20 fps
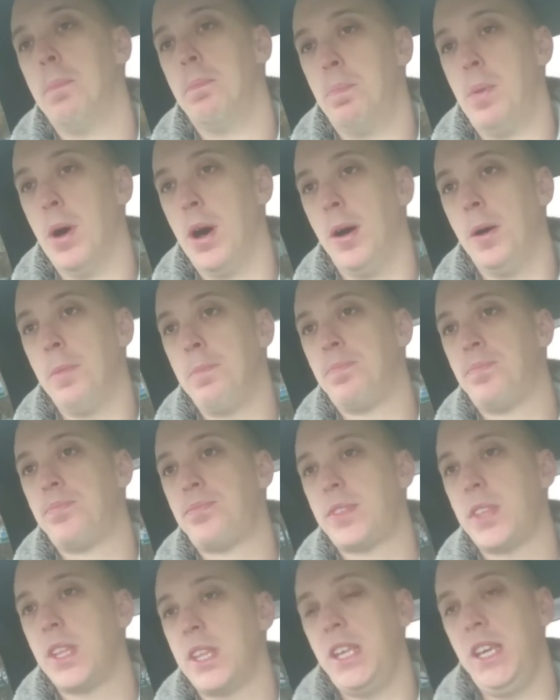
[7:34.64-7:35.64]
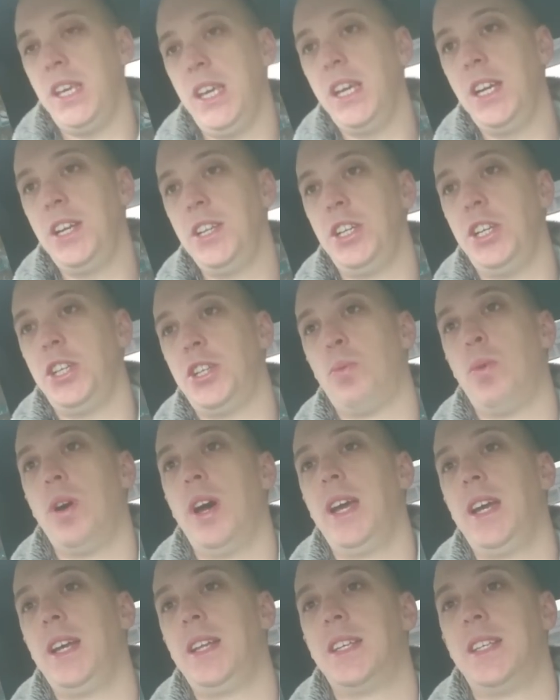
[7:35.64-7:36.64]
But the easiest
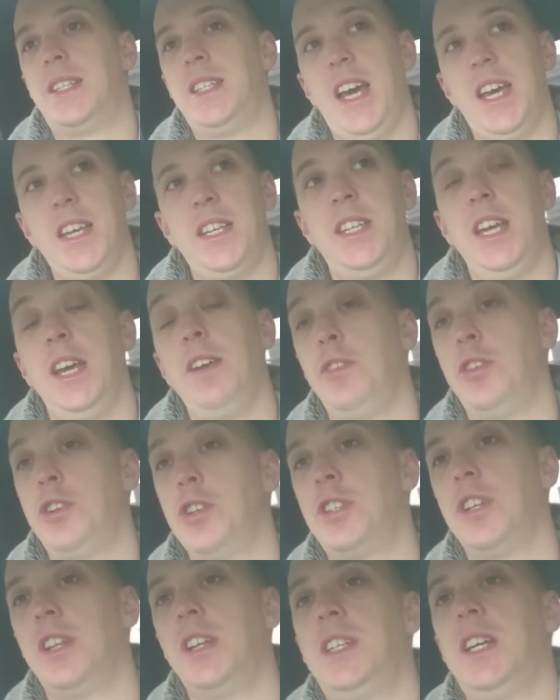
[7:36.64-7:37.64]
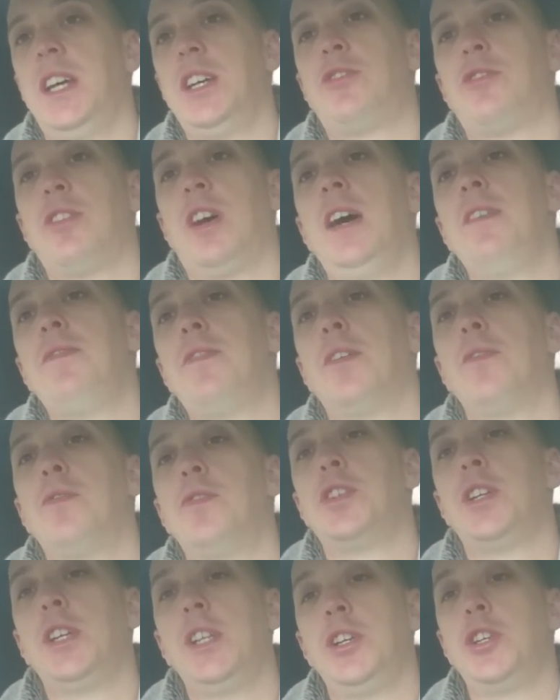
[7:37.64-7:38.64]
way to test it, if you're just on a test drive and
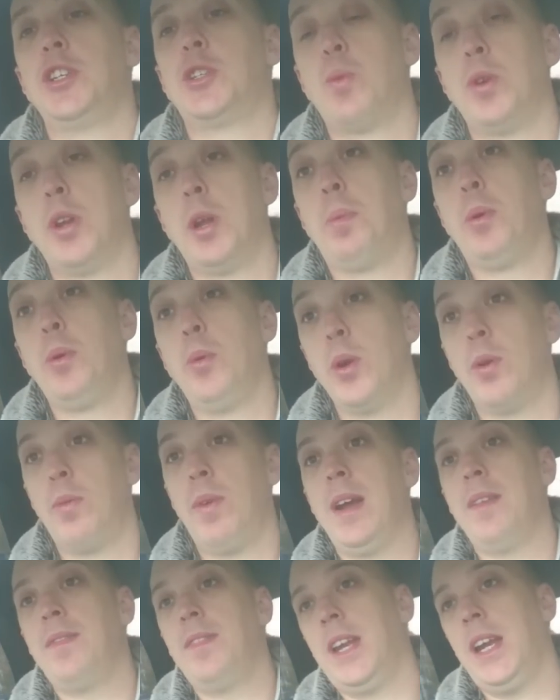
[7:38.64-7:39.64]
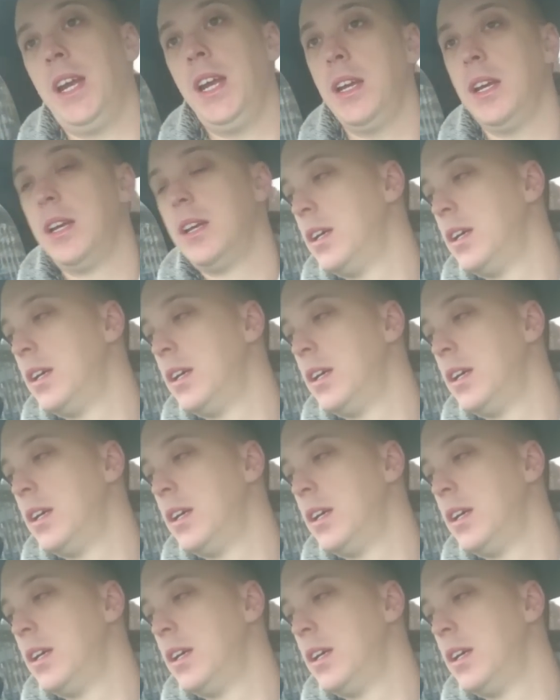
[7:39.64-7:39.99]
obviously you just want to poodle around in it,